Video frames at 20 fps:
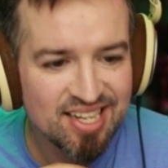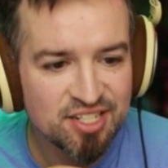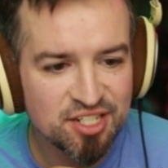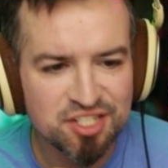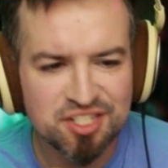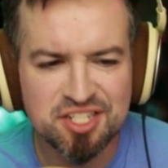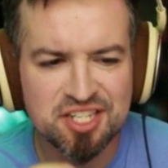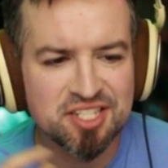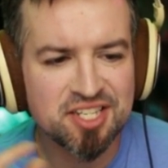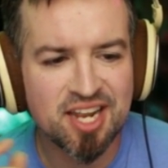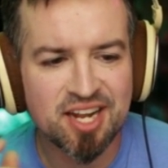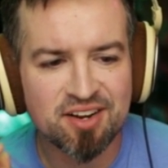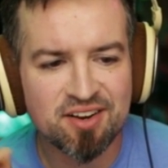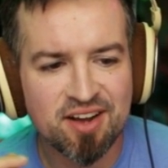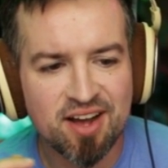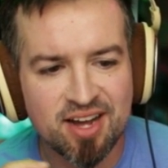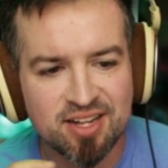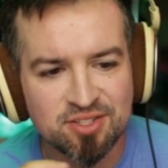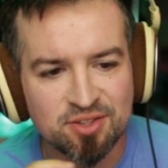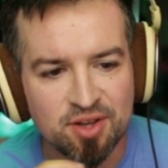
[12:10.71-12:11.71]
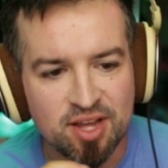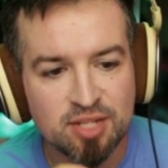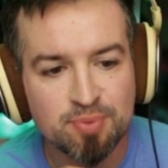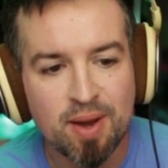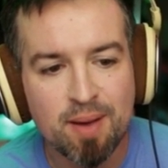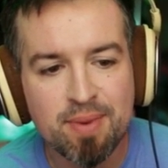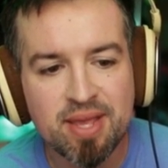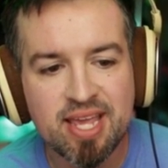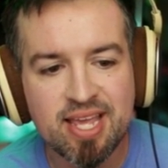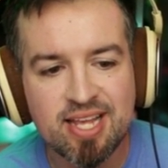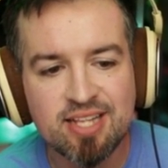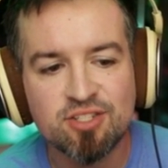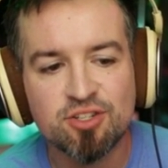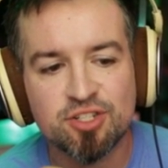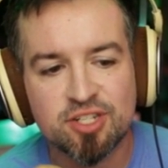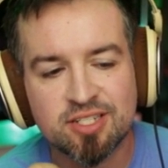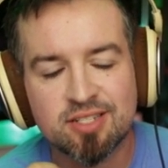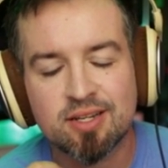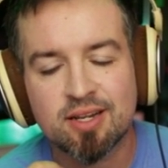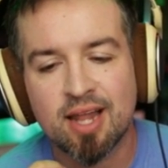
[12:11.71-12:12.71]
Just disconnect your console. It's probably easier
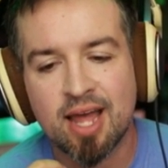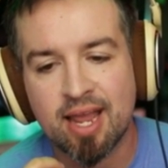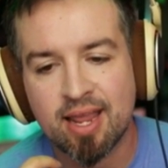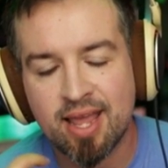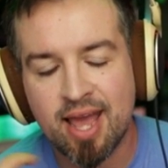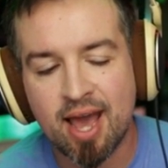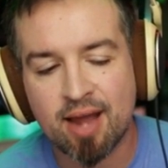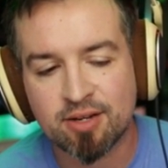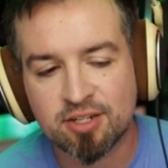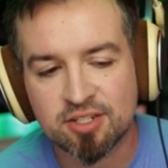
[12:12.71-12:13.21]
just to like, yeah,